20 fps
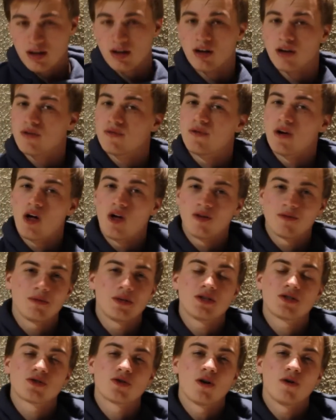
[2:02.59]
Are you following
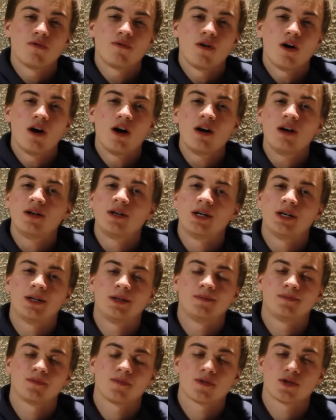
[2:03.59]
me so far?
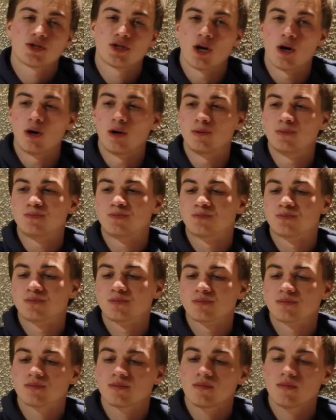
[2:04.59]
So,
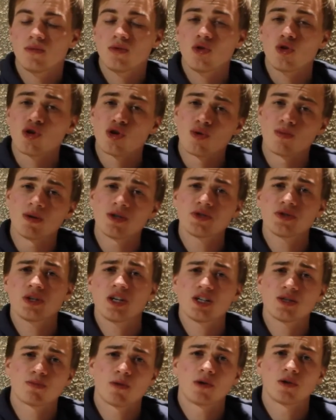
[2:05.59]
your muscle
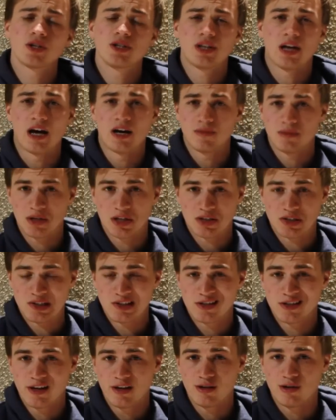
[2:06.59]
gets broken down because
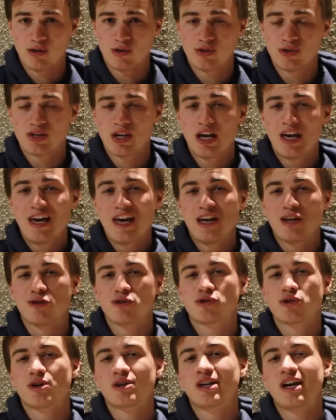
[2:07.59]
it's not used, and you
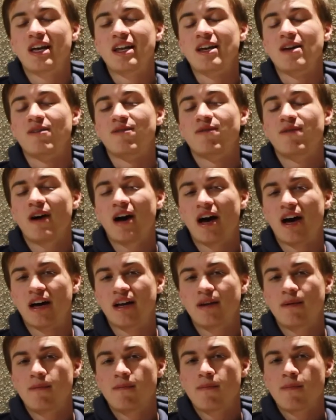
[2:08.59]
start gaining
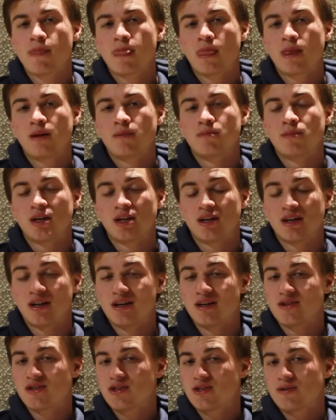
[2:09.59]
fat
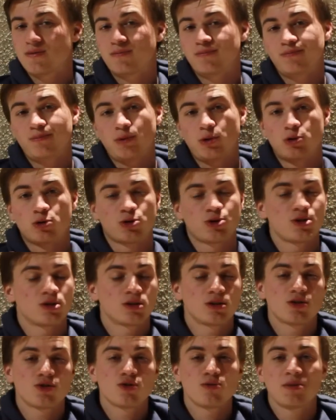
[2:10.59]
because you're still
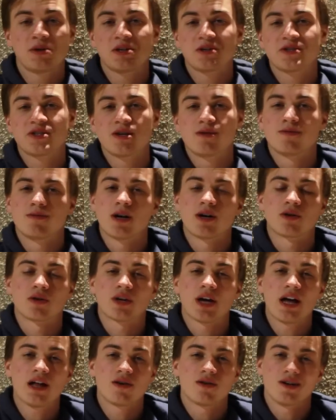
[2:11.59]
consuming the same amount of
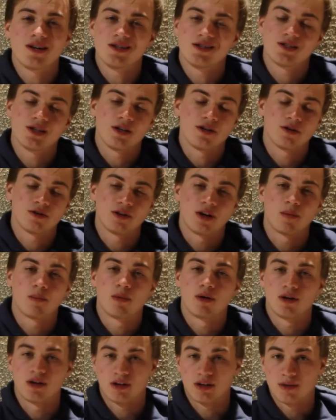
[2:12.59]
calories and you're not
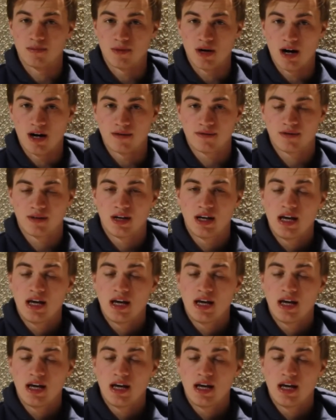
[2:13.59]
burning them off.